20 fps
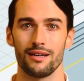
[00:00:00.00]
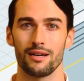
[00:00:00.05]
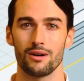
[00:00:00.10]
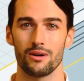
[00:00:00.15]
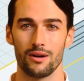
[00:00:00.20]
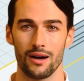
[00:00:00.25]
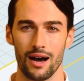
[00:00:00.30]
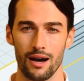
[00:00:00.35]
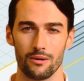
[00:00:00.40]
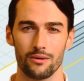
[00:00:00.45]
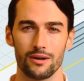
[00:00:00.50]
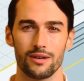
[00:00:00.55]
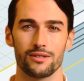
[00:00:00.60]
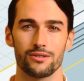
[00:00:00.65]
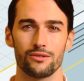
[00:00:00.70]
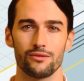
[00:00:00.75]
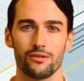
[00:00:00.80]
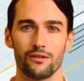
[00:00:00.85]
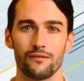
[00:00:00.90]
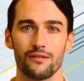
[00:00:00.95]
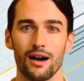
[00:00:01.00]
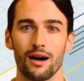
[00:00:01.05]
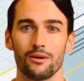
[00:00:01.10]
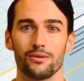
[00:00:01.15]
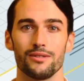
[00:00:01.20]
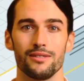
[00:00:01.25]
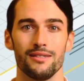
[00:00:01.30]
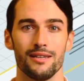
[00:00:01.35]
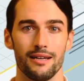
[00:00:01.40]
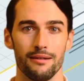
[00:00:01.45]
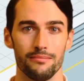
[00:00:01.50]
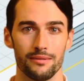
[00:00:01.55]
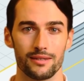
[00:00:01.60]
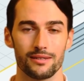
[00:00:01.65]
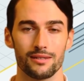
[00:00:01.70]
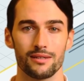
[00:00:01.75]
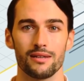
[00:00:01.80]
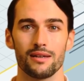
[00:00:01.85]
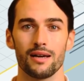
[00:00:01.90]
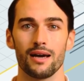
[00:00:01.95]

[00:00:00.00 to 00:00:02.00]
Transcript: an allow list for valid statements